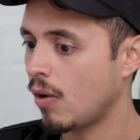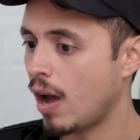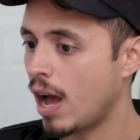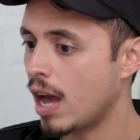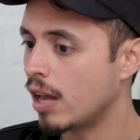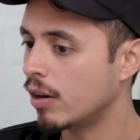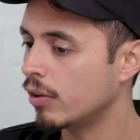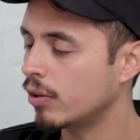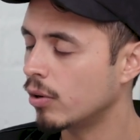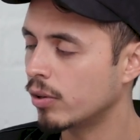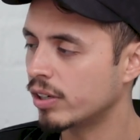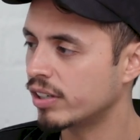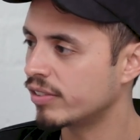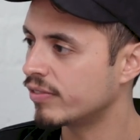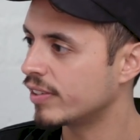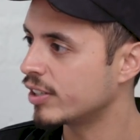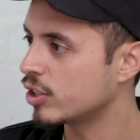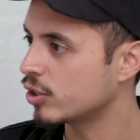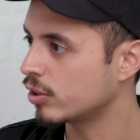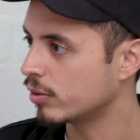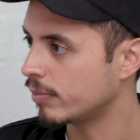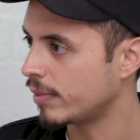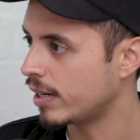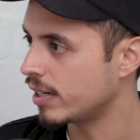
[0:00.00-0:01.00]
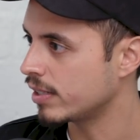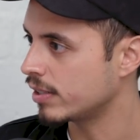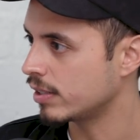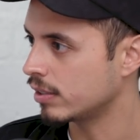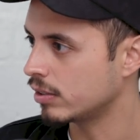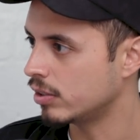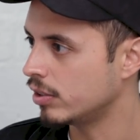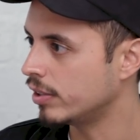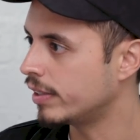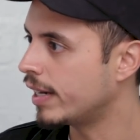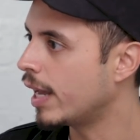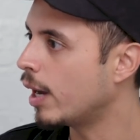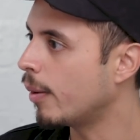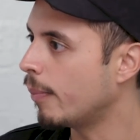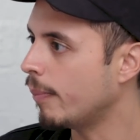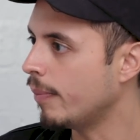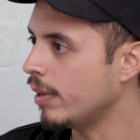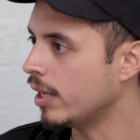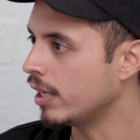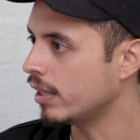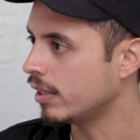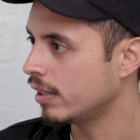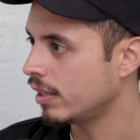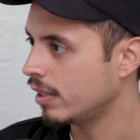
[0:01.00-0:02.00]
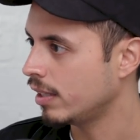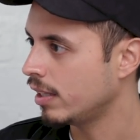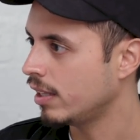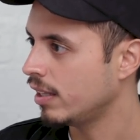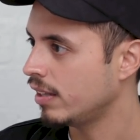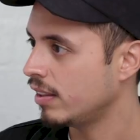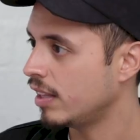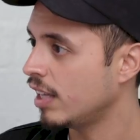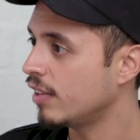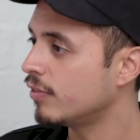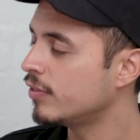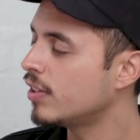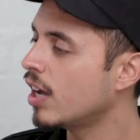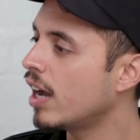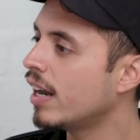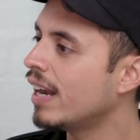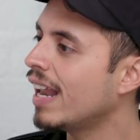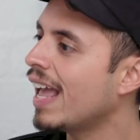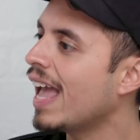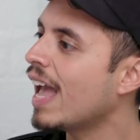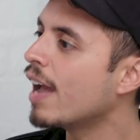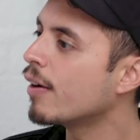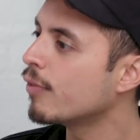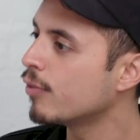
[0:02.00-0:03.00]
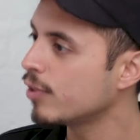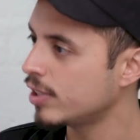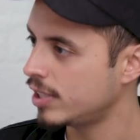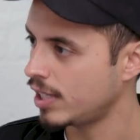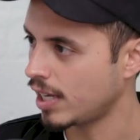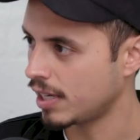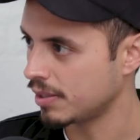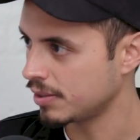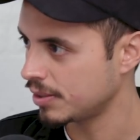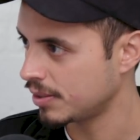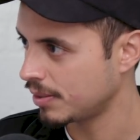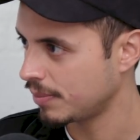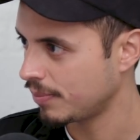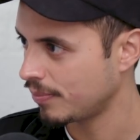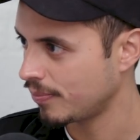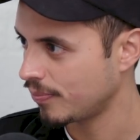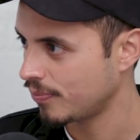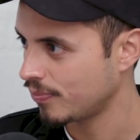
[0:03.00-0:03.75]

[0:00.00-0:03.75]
I don't know, conventional medicine couldn't help me. They've done every test.